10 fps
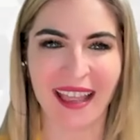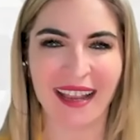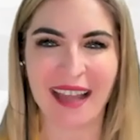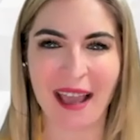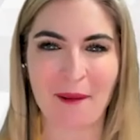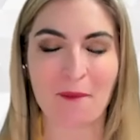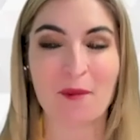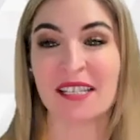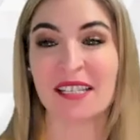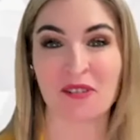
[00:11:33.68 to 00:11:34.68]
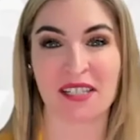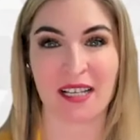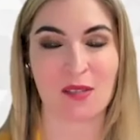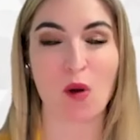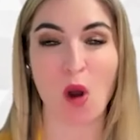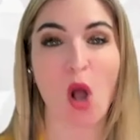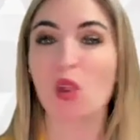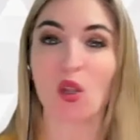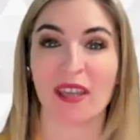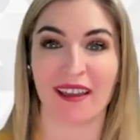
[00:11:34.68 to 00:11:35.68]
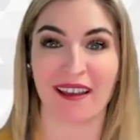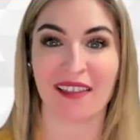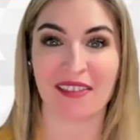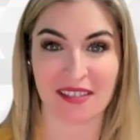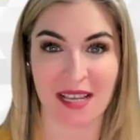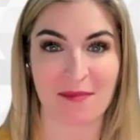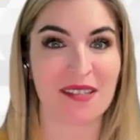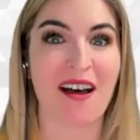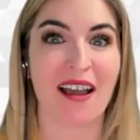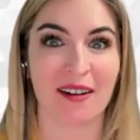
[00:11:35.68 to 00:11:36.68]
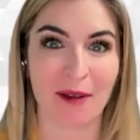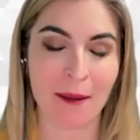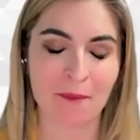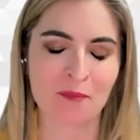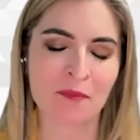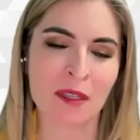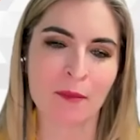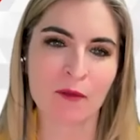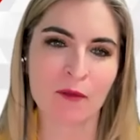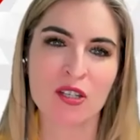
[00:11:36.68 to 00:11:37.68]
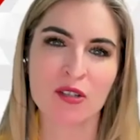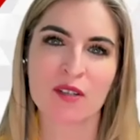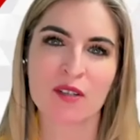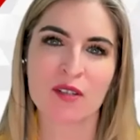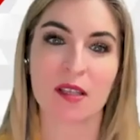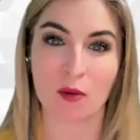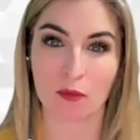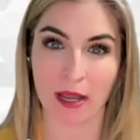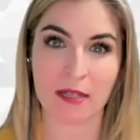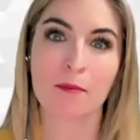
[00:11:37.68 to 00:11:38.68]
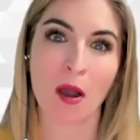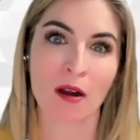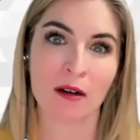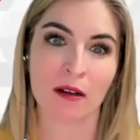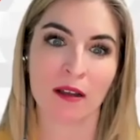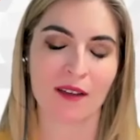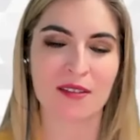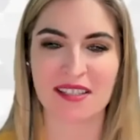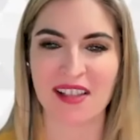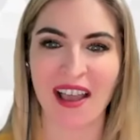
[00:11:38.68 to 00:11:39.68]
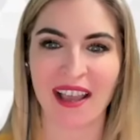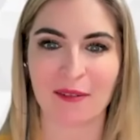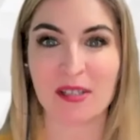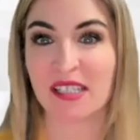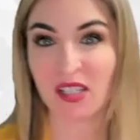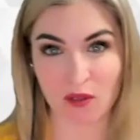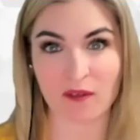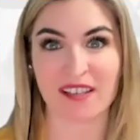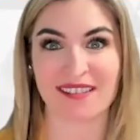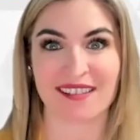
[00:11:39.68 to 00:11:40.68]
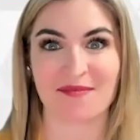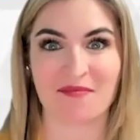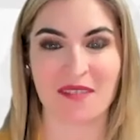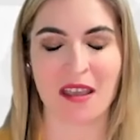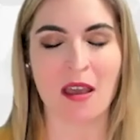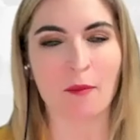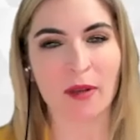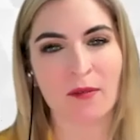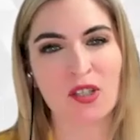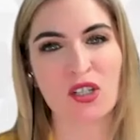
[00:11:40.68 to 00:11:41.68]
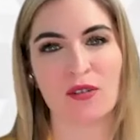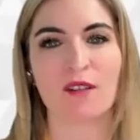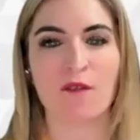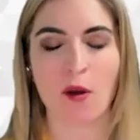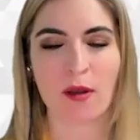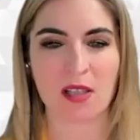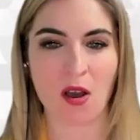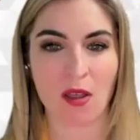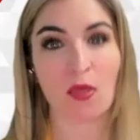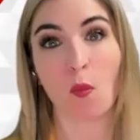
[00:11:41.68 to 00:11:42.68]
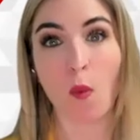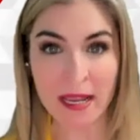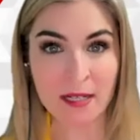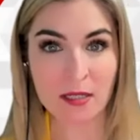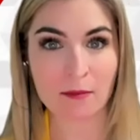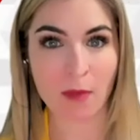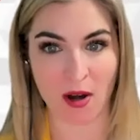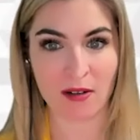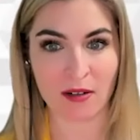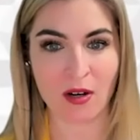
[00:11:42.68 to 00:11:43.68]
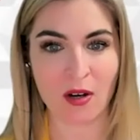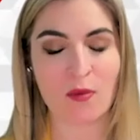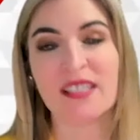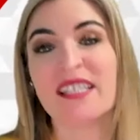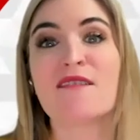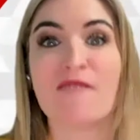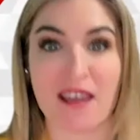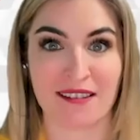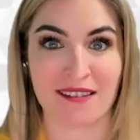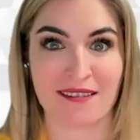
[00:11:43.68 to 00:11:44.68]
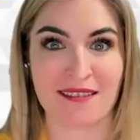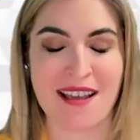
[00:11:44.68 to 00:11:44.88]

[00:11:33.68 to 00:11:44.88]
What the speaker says: Now, what's interesting is we're all looking at the same slide, right? But if we choose to focus on the red part of the slide, we see two faces. But if we choose to focus on the white part, we see a vase.